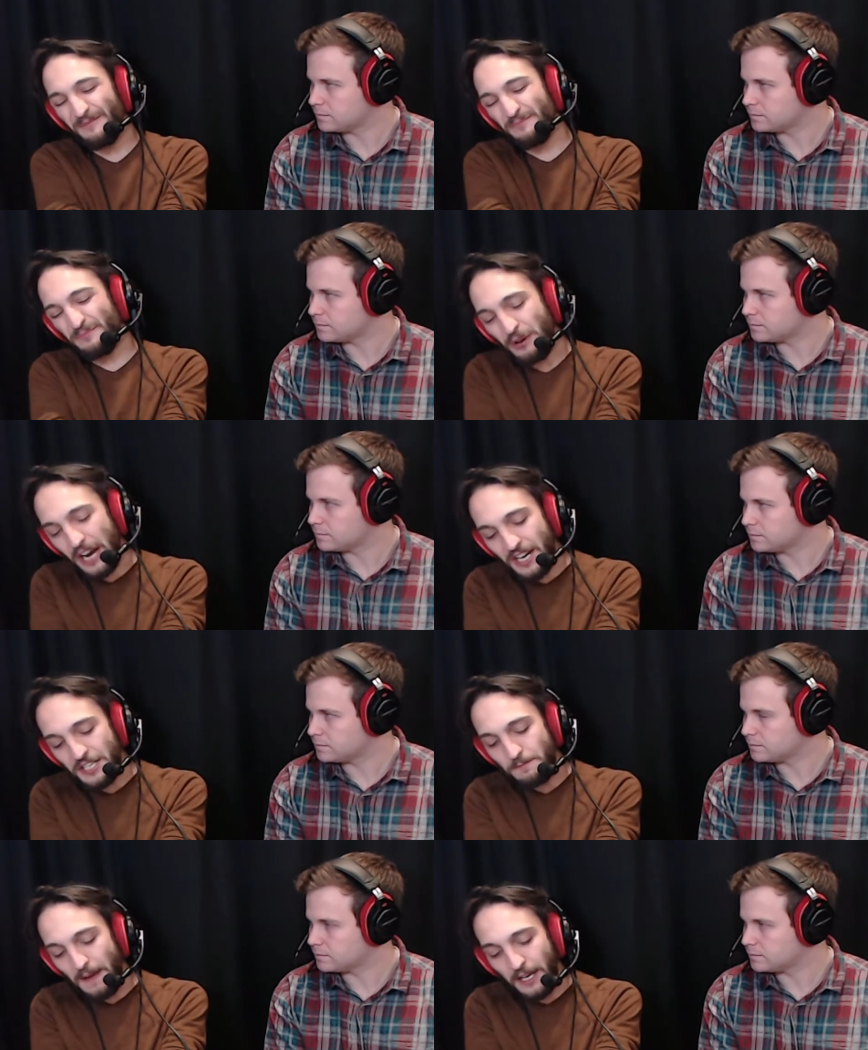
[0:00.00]

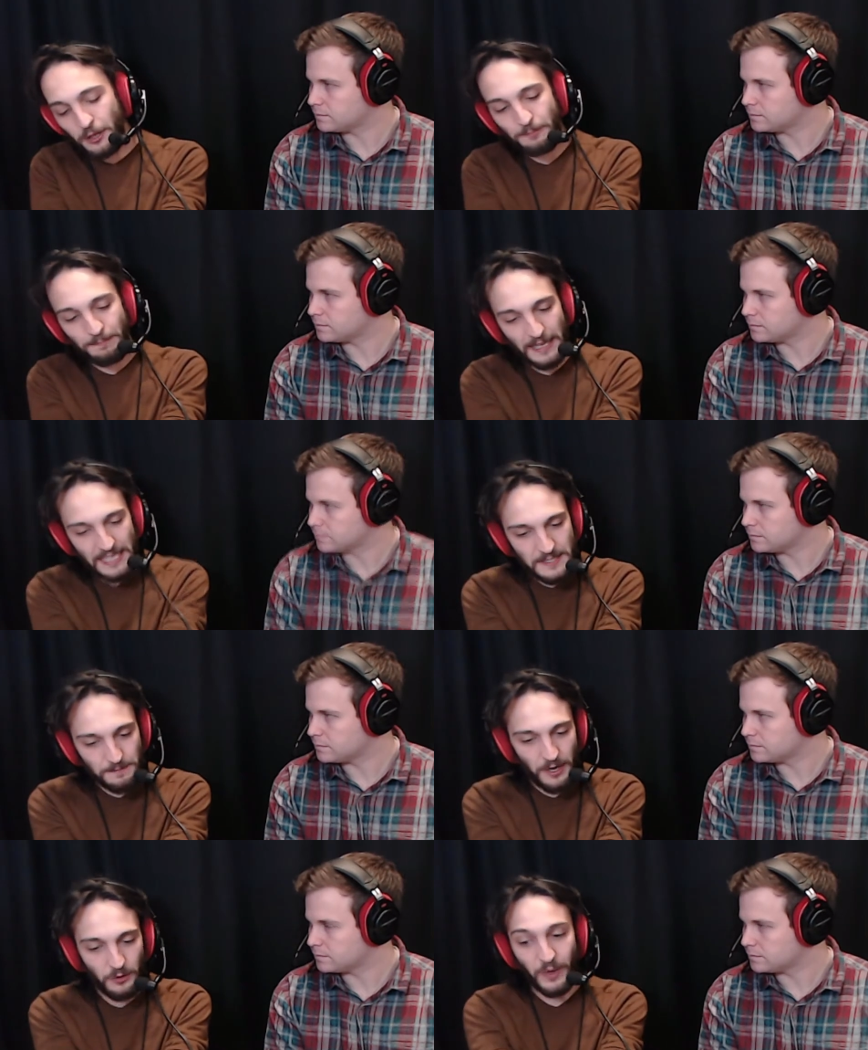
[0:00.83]
Speaker 1: Braj make good
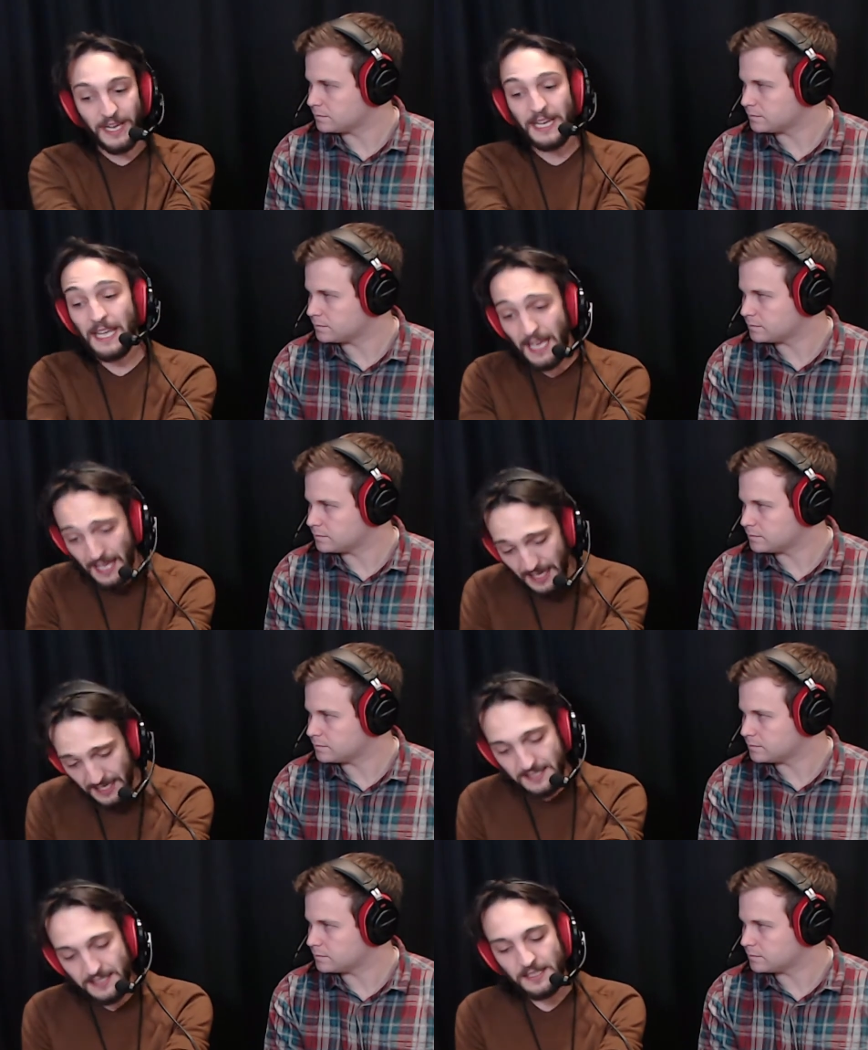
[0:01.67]
placement when he
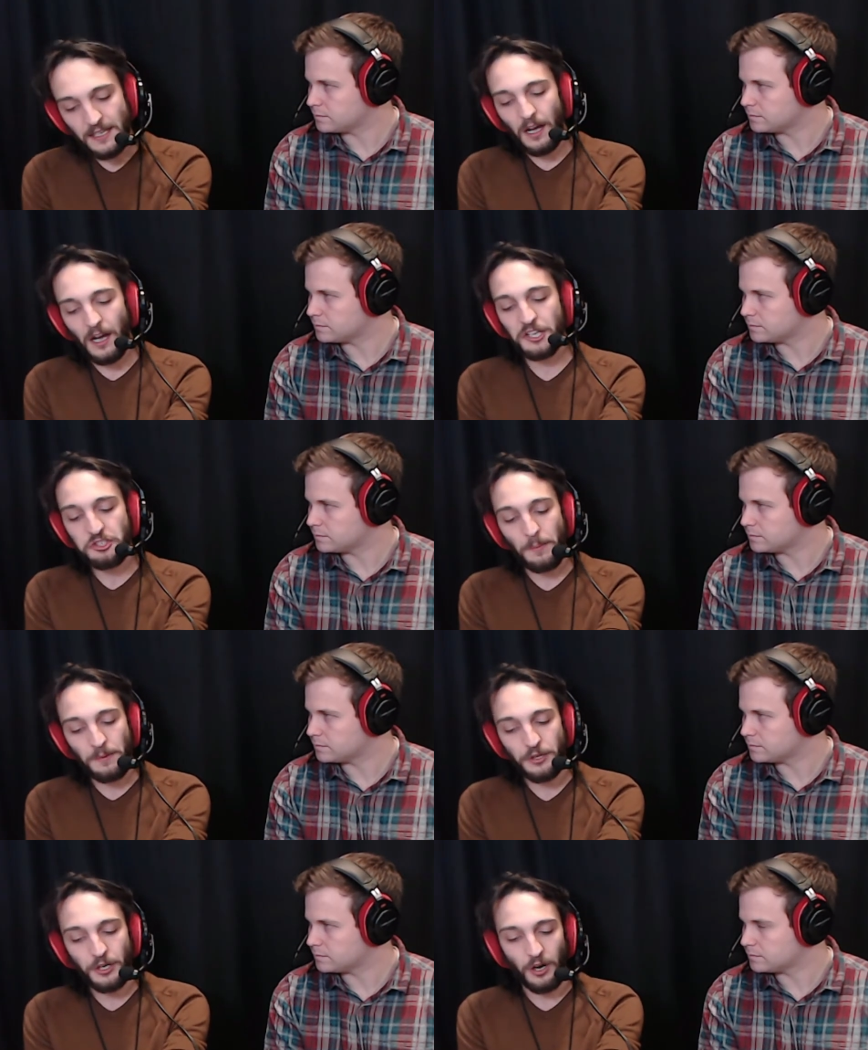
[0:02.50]
is uh, trapped on
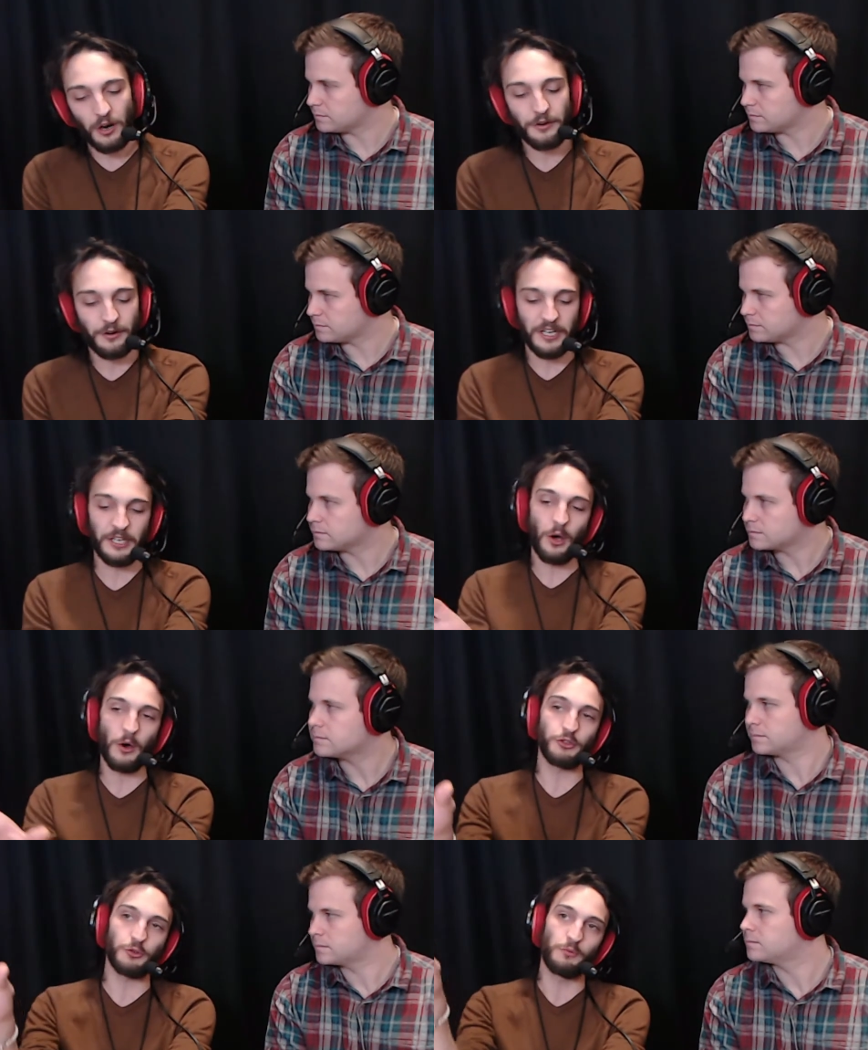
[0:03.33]
the corner, you know,
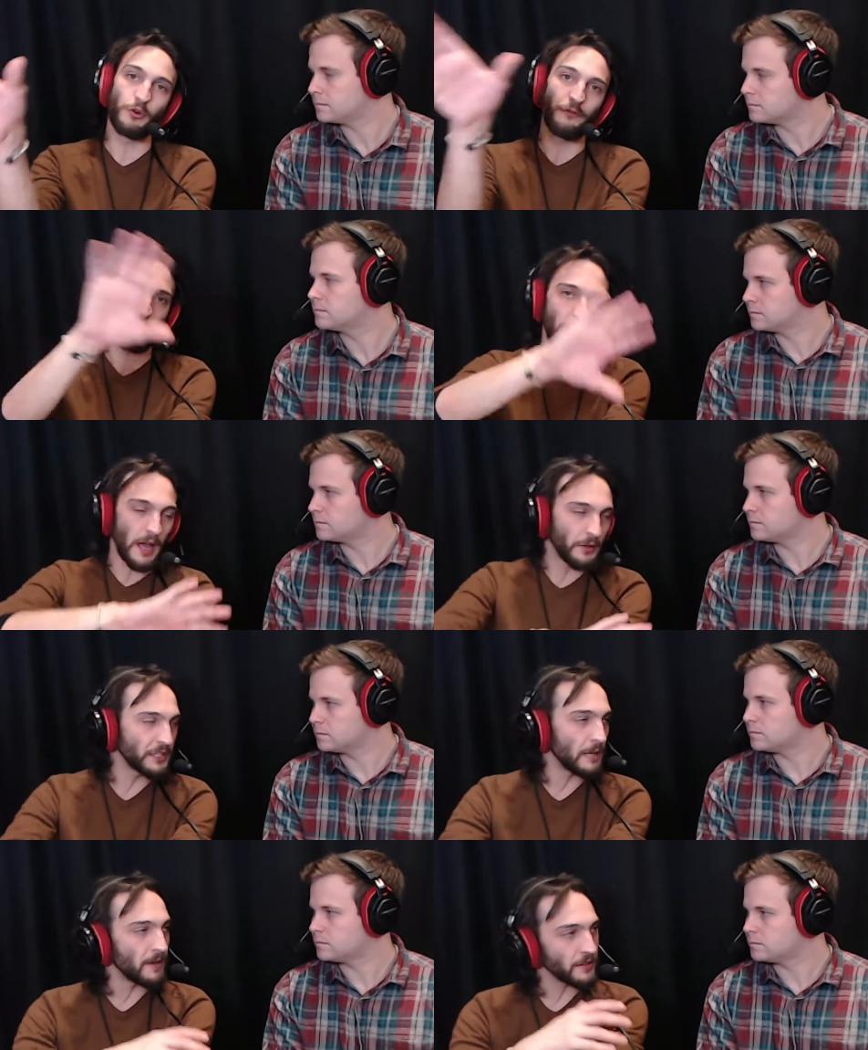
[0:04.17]
to move around, to
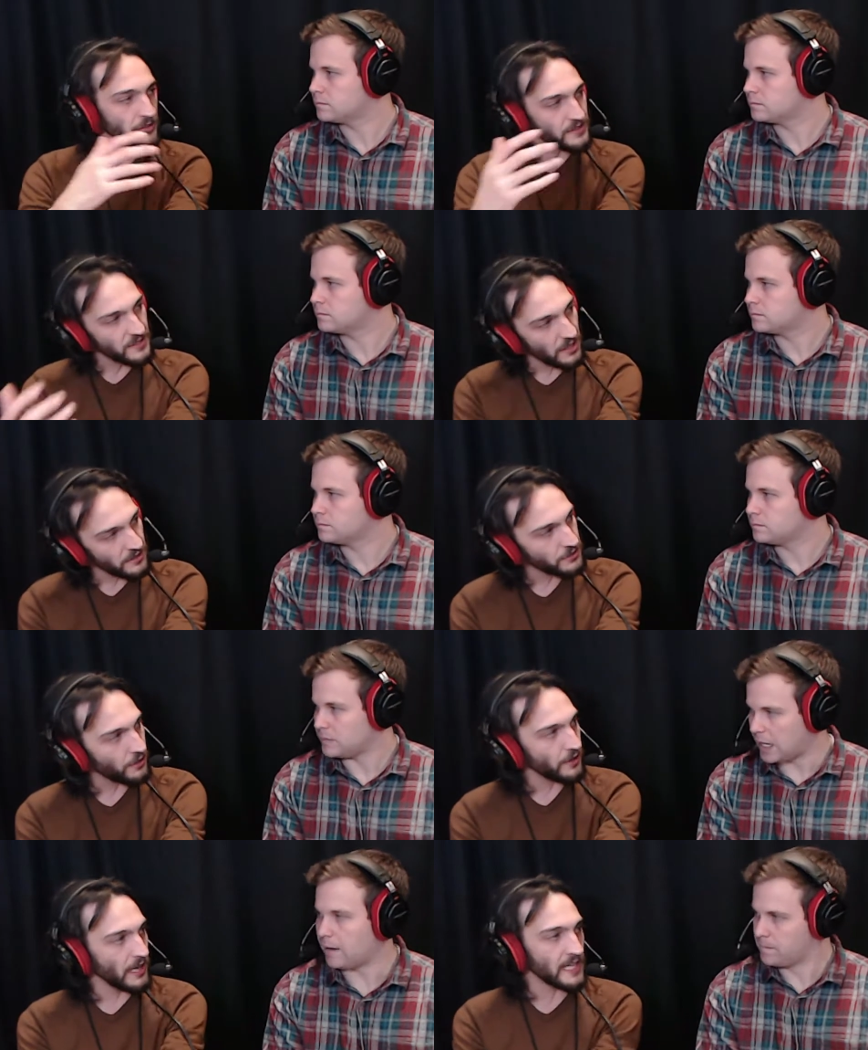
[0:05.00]
get back the center.
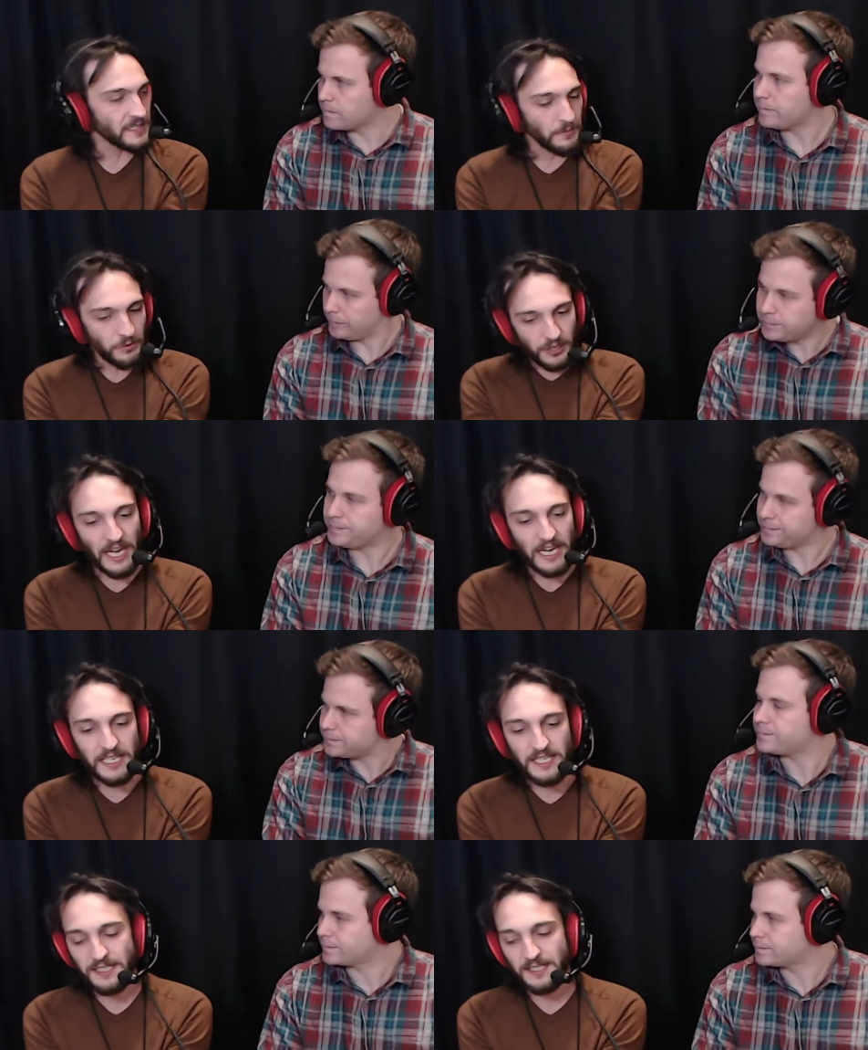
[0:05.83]
Yeah. He had some good
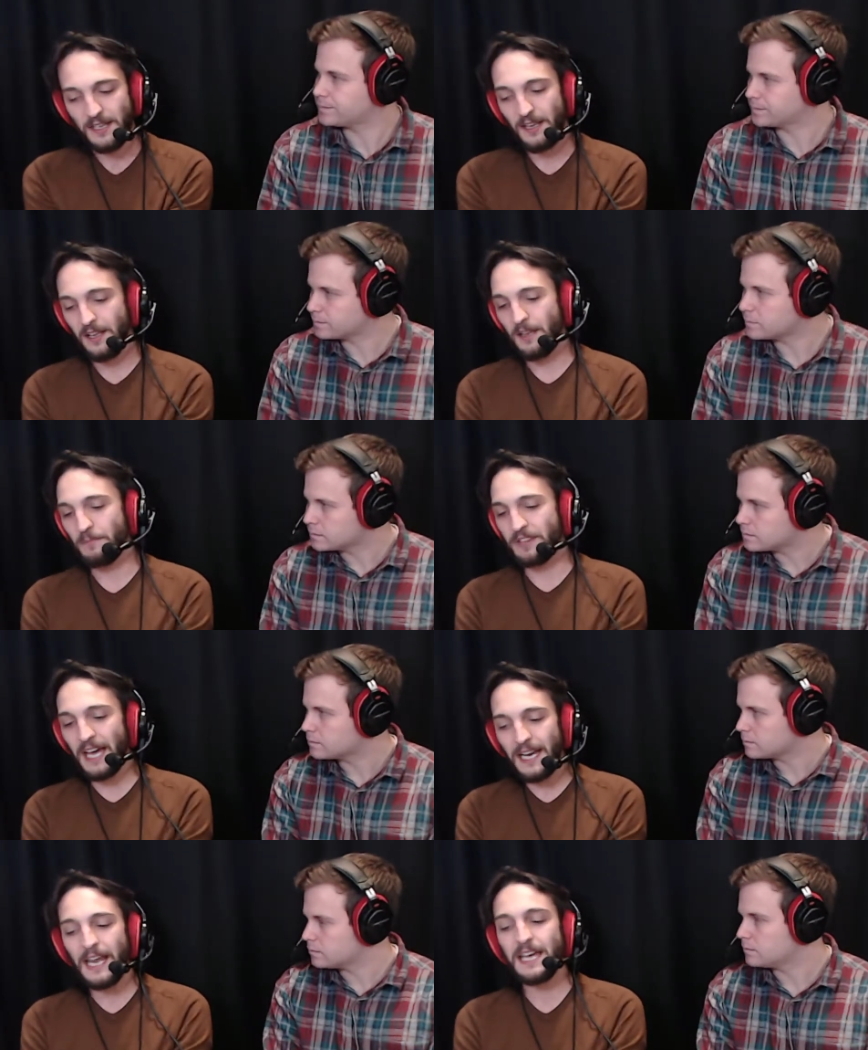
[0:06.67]
ideas. But
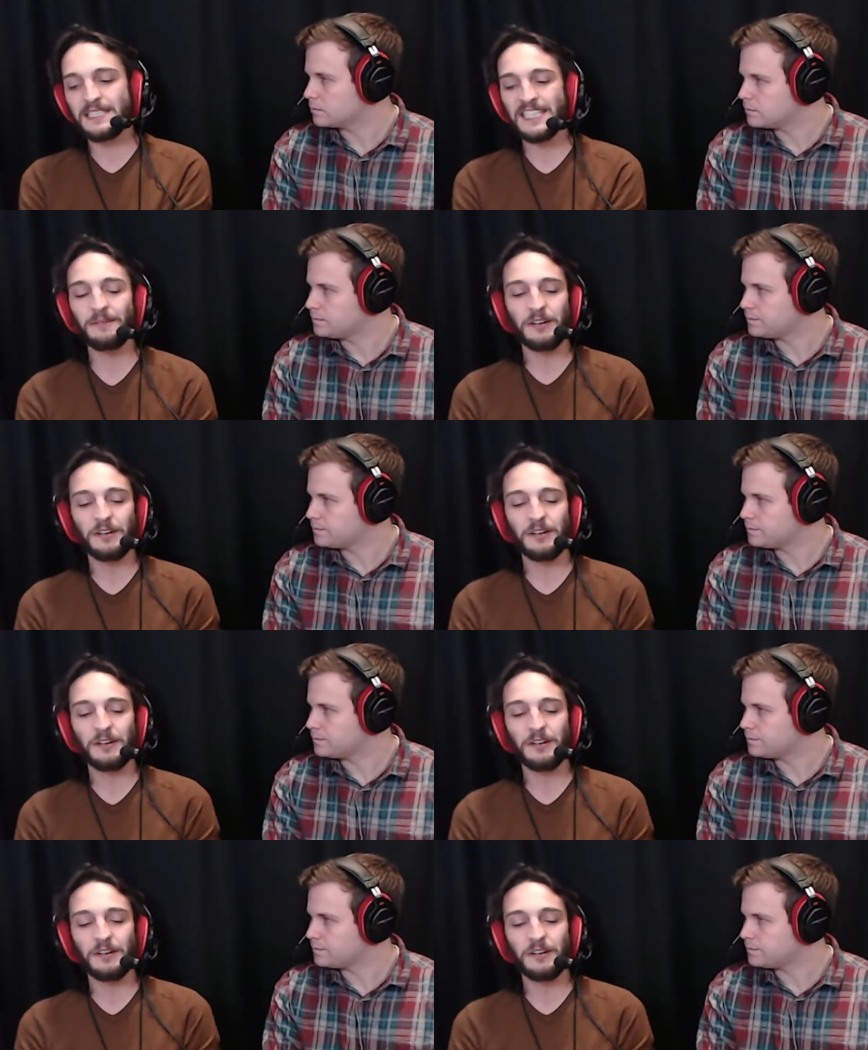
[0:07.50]
that SD was